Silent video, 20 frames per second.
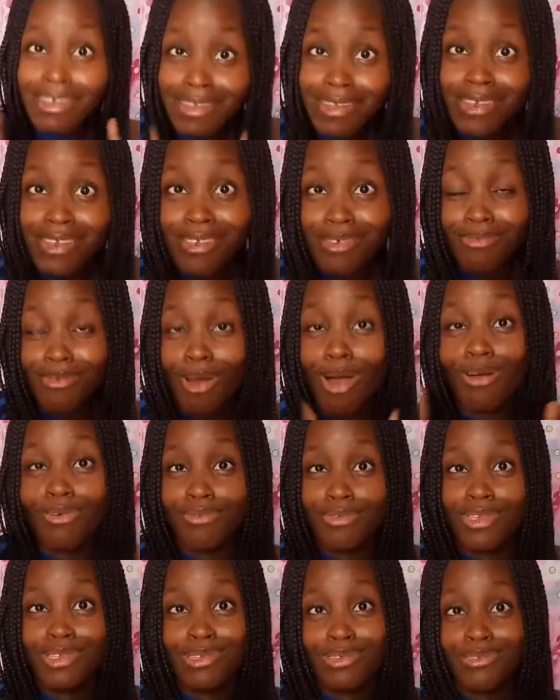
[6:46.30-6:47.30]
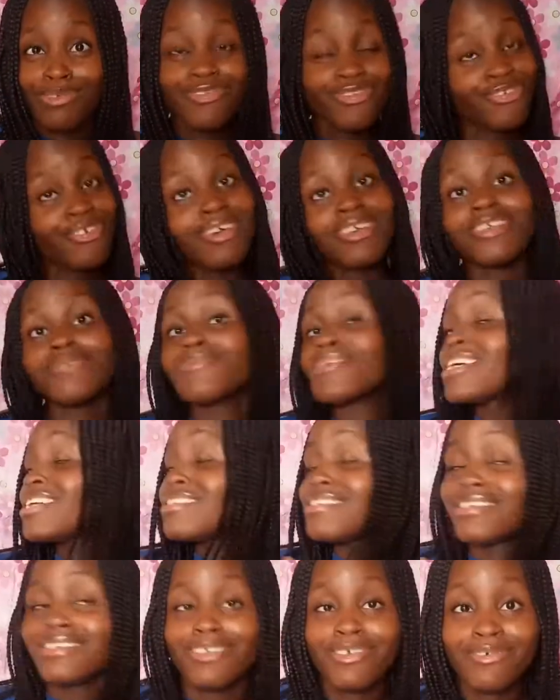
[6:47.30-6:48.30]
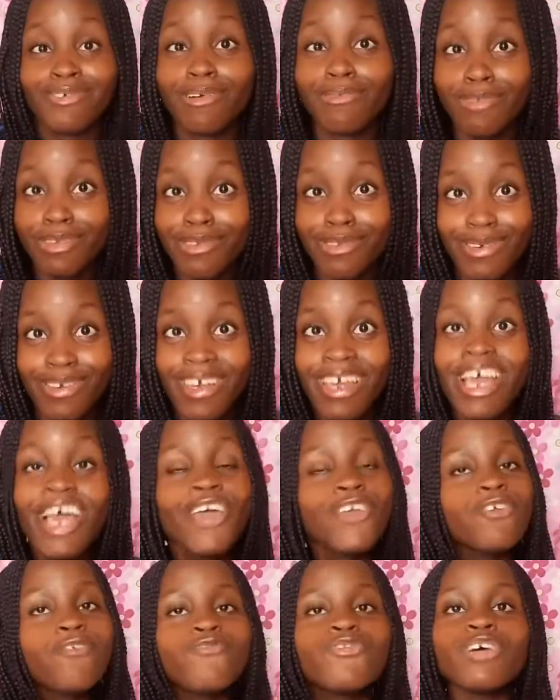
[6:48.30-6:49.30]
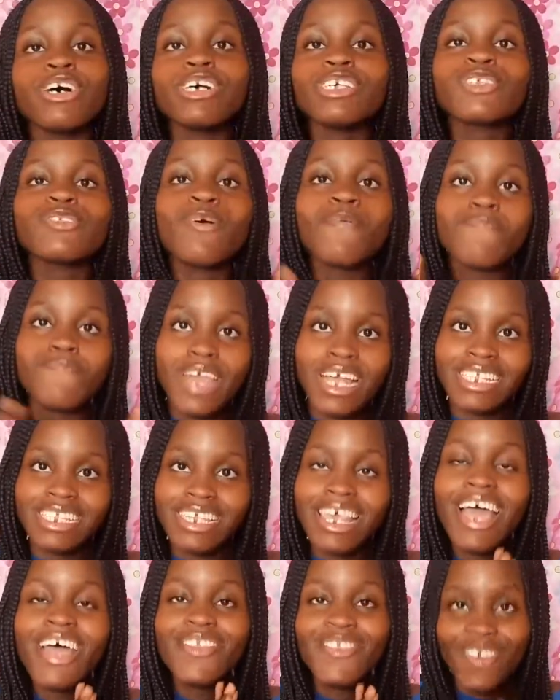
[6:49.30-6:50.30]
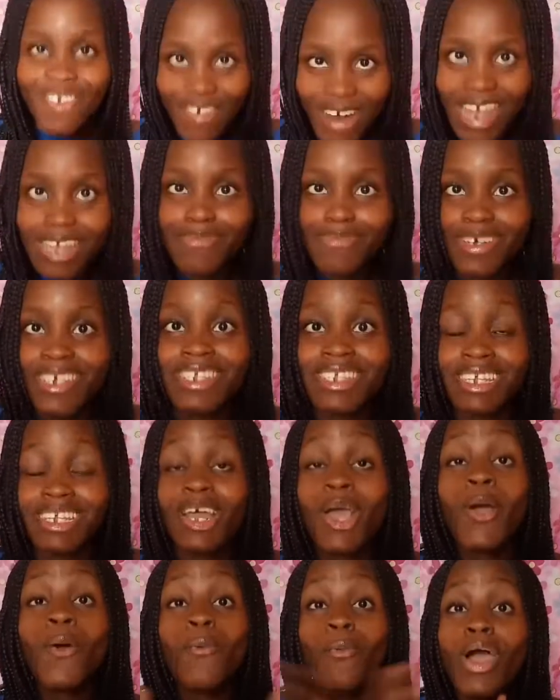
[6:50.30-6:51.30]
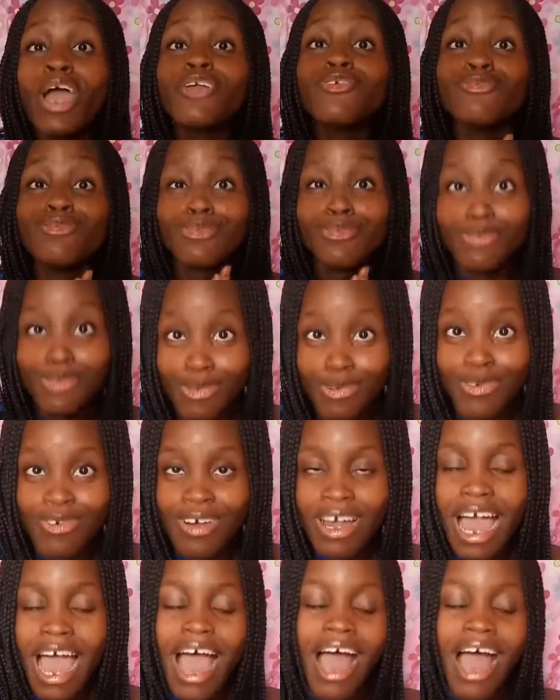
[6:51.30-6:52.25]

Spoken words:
is wrong with you, trust me, nothing is wrong with you, you've just not met the right person. When you do,